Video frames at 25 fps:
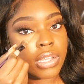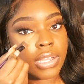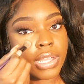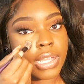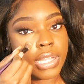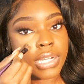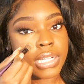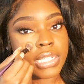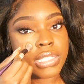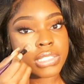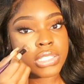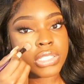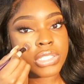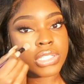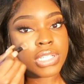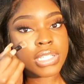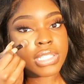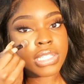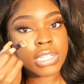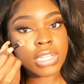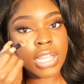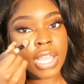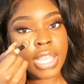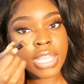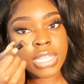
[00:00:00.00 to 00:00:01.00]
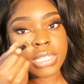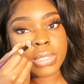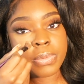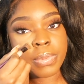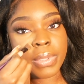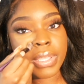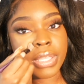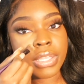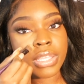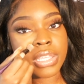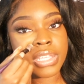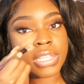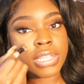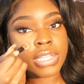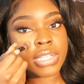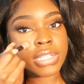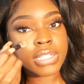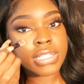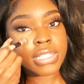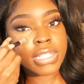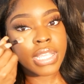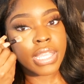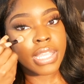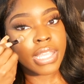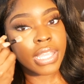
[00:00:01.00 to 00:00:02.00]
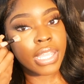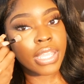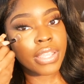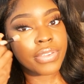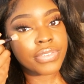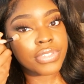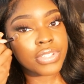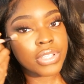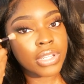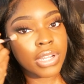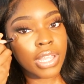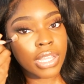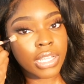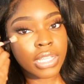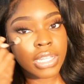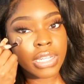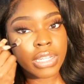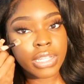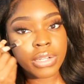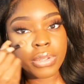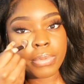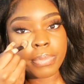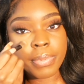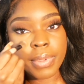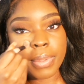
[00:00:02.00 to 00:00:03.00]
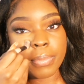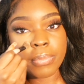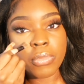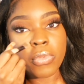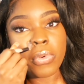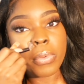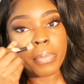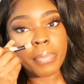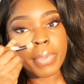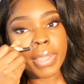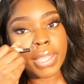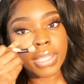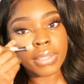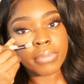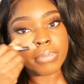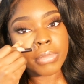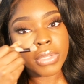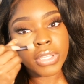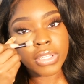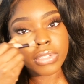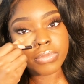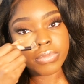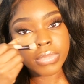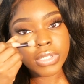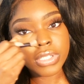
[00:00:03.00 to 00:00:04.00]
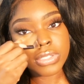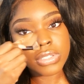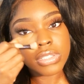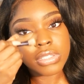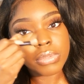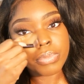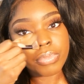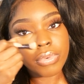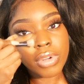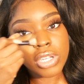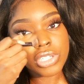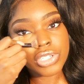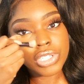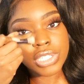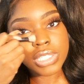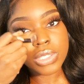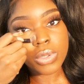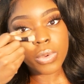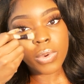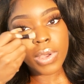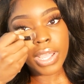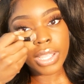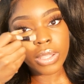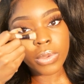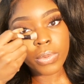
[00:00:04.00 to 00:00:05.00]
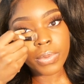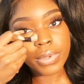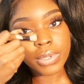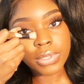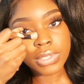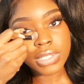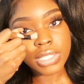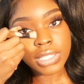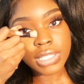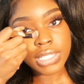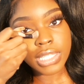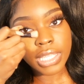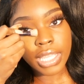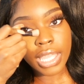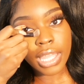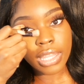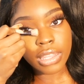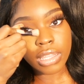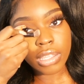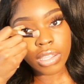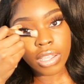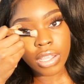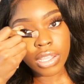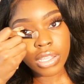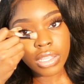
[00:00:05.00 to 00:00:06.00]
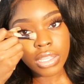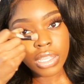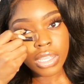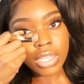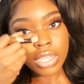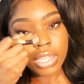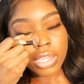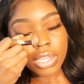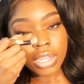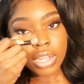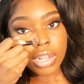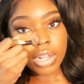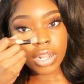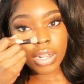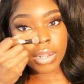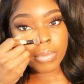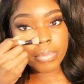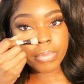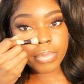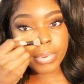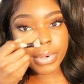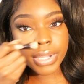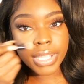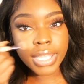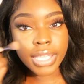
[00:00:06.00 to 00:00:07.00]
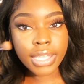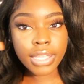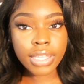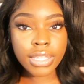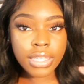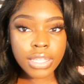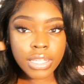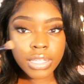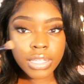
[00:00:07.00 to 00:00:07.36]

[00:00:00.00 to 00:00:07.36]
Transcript: And it's just nice because it gives you like a little bit more pigment because the brush is quite quilted together. I'm bringing